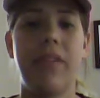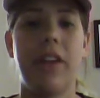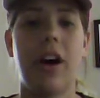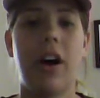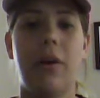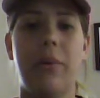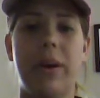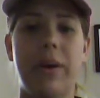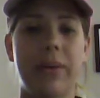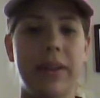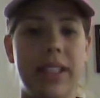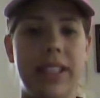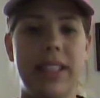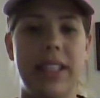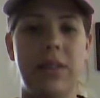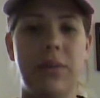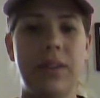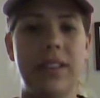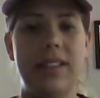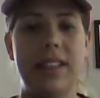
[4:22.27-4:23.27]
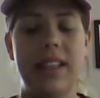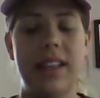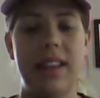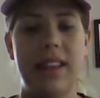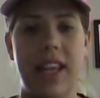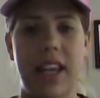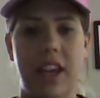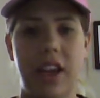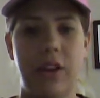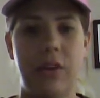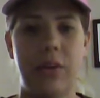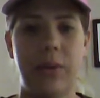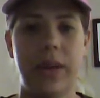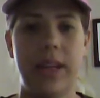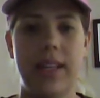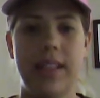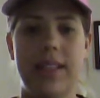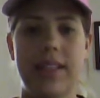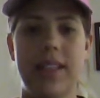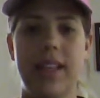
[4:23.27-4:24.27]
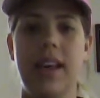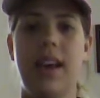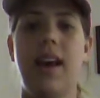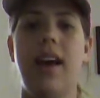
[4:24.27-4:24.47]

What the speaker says: All we really did was send thank you tweets.